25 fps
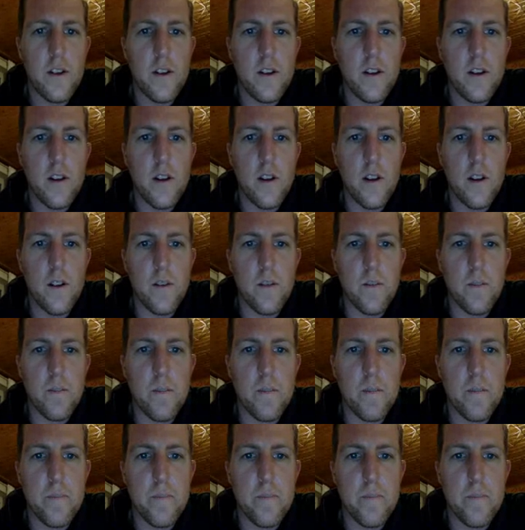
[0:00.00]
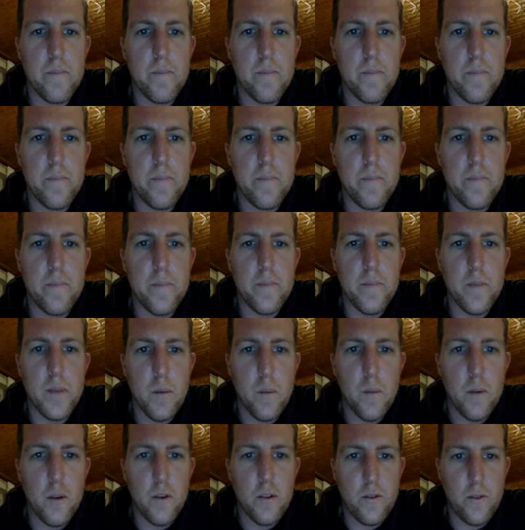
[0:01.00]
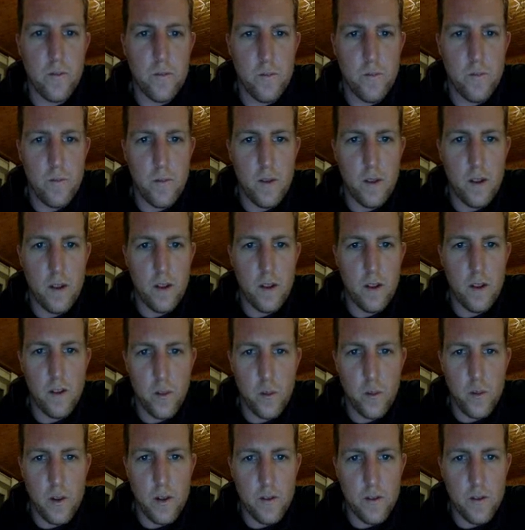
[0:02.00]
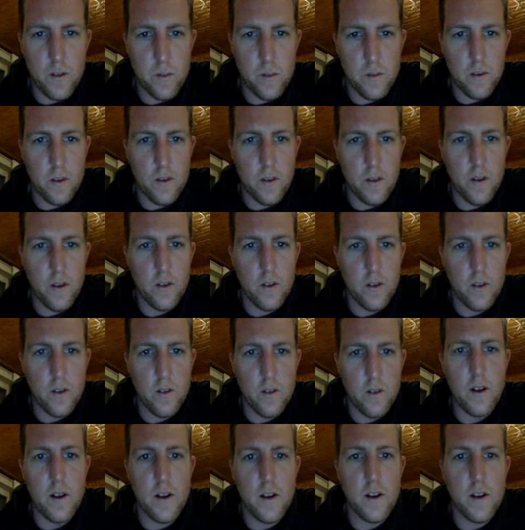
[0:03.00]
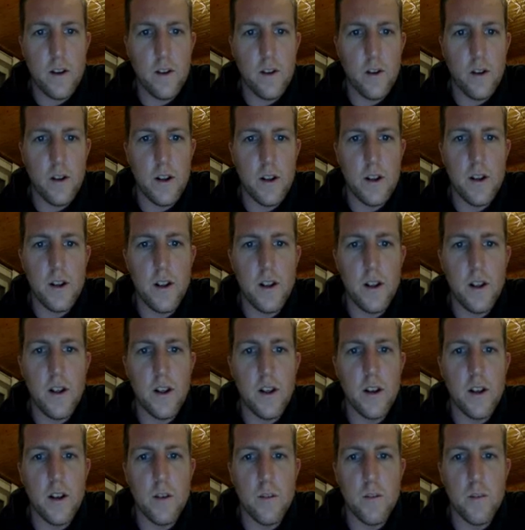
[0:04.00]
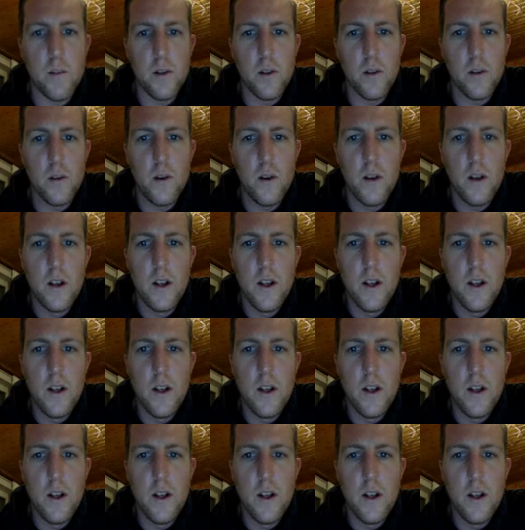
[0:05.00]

um, numbers and three of them. So there's red, green, and blue.